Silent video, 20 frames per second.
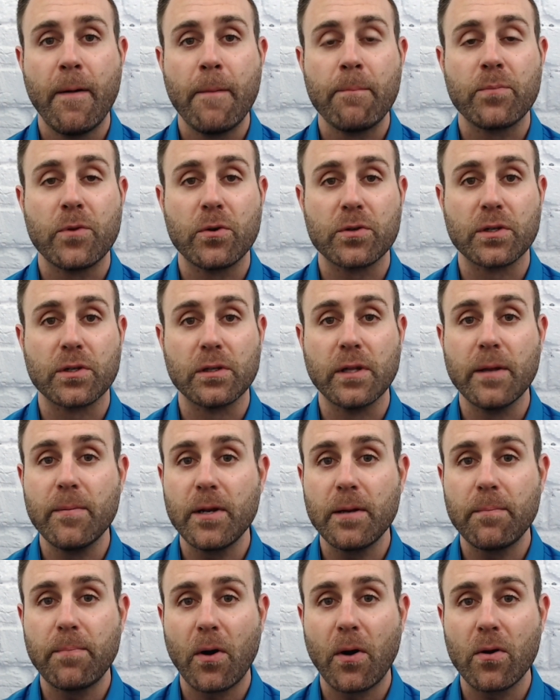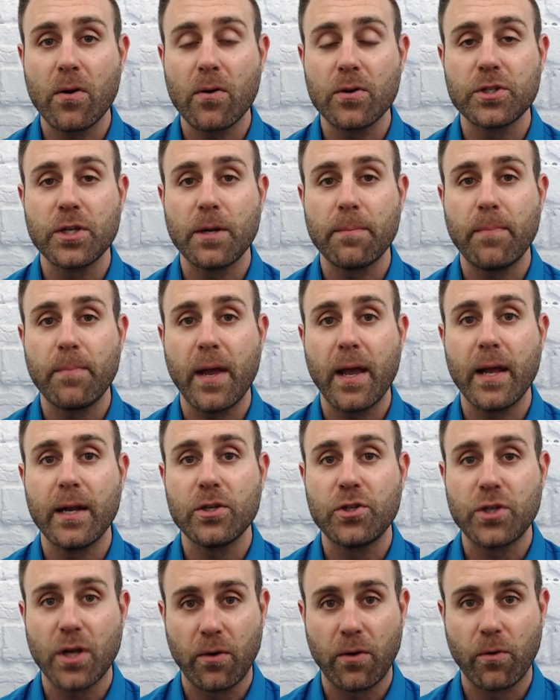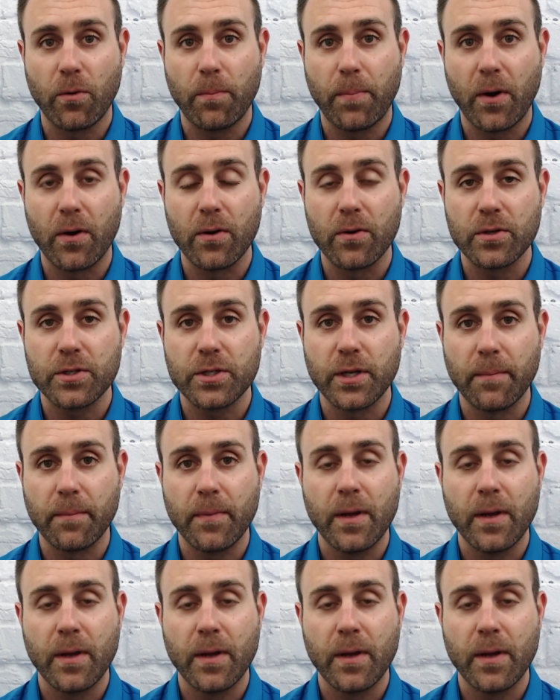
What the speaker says: There's a limited partnership and a general partnership.